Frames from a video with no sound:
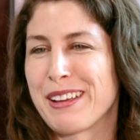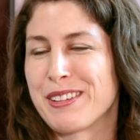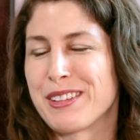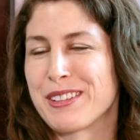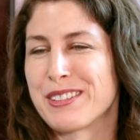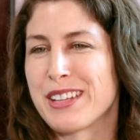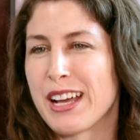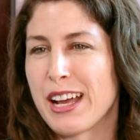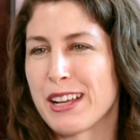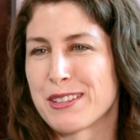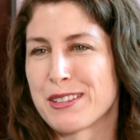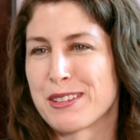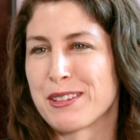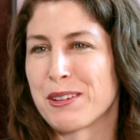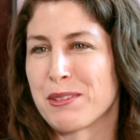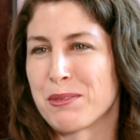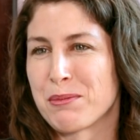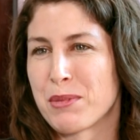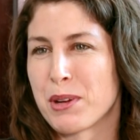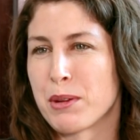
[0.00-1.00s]
You touched
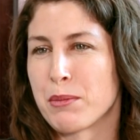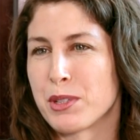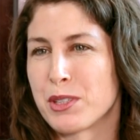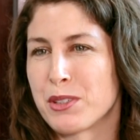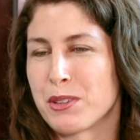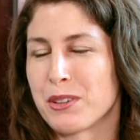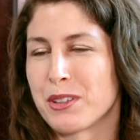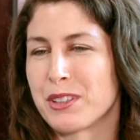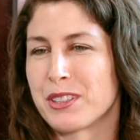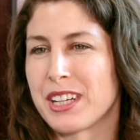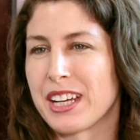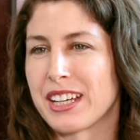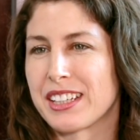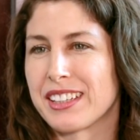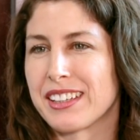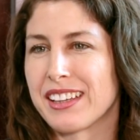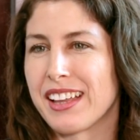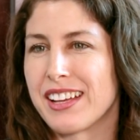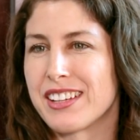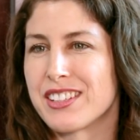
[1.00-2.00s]
on premature
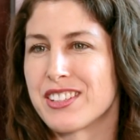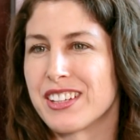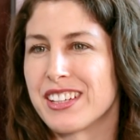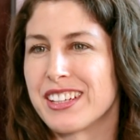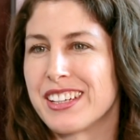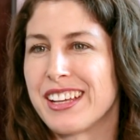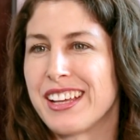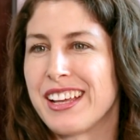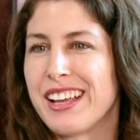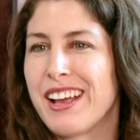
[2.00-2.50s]
ejaculation.